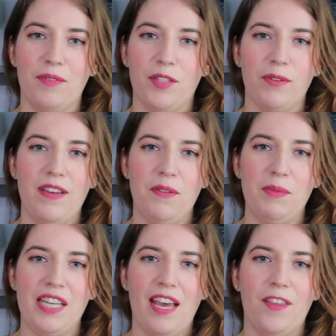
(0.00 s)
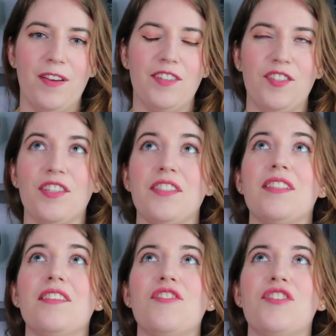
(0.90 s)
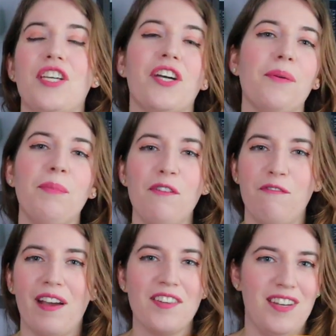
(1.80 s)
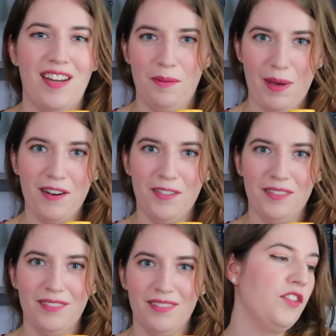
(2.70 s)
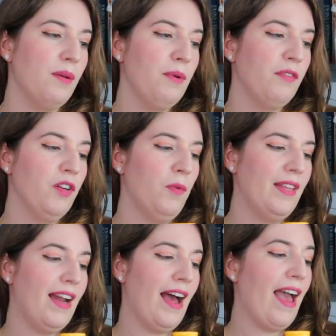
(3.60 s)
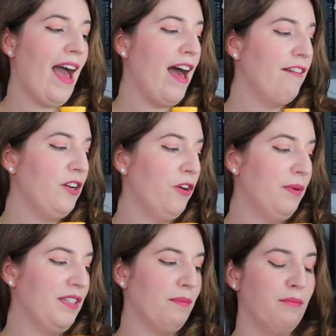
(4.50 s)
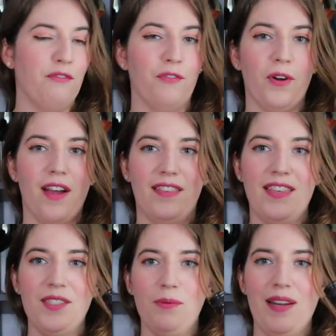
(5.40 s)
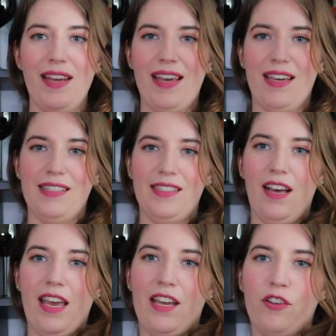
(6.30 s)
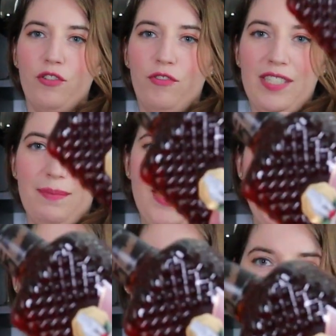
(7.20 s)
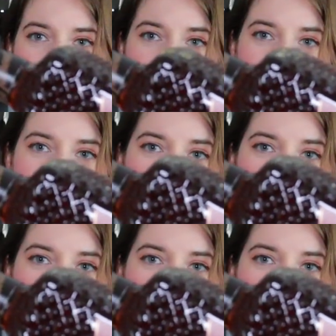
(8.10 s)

the 3 of them together is just sheer perfection in a bottle. Let's jump over to one that I haven't opened up before. This one is a Christmas edition that comes out